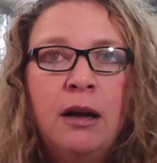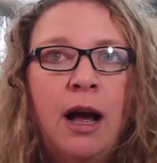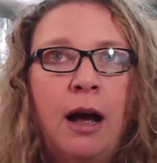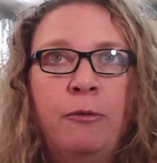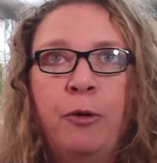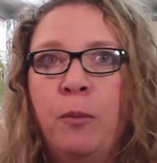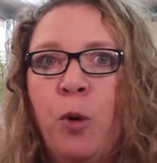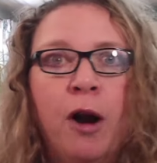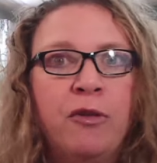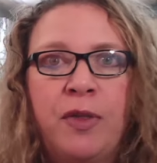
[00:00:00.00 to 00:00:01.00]
uh, from
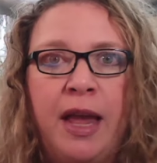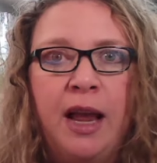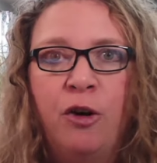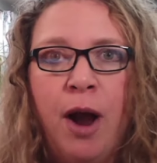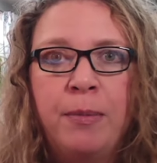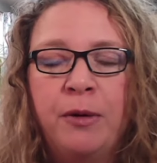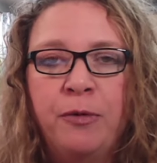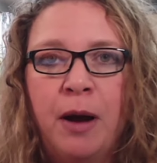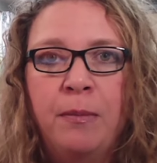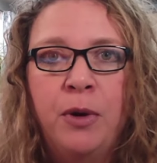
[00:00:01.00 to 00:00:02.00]
wherever they can grab it
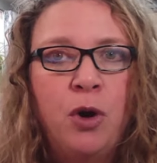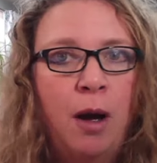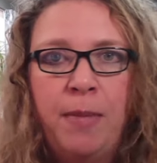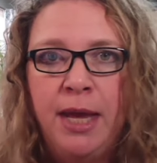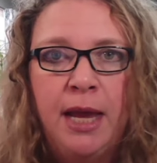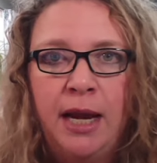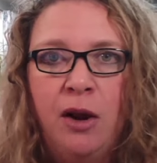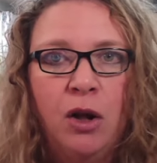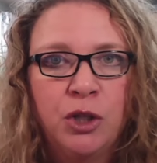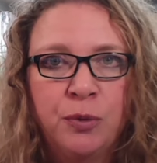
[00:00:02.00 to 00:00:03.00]
from, not making
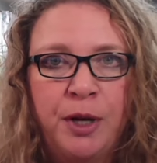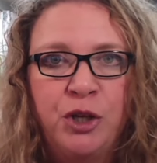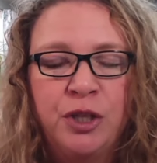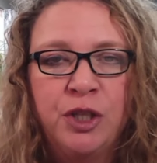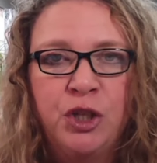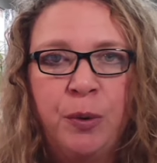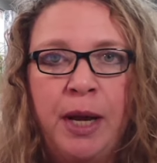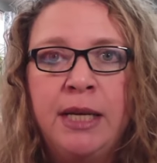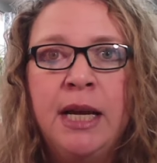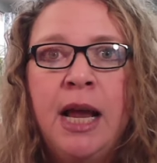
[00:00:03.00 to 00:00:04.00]
any alterations to
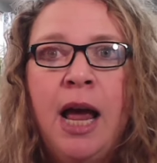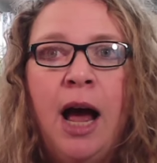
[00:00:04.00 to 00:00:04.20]
it,